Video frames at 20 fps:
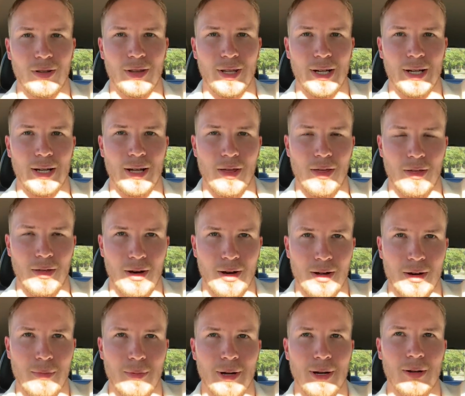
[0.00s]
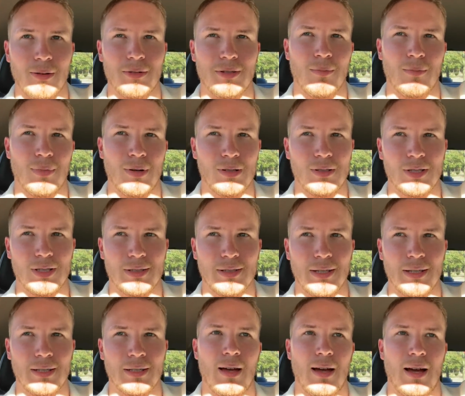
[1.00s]
than I thought about
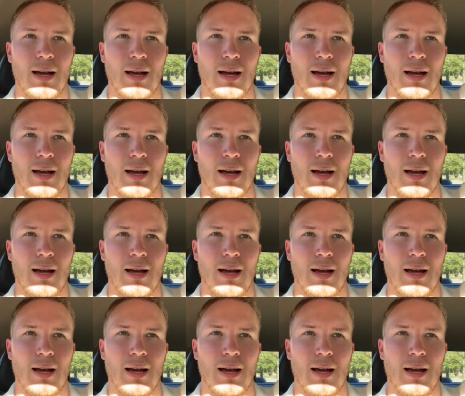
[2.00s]
purchasing.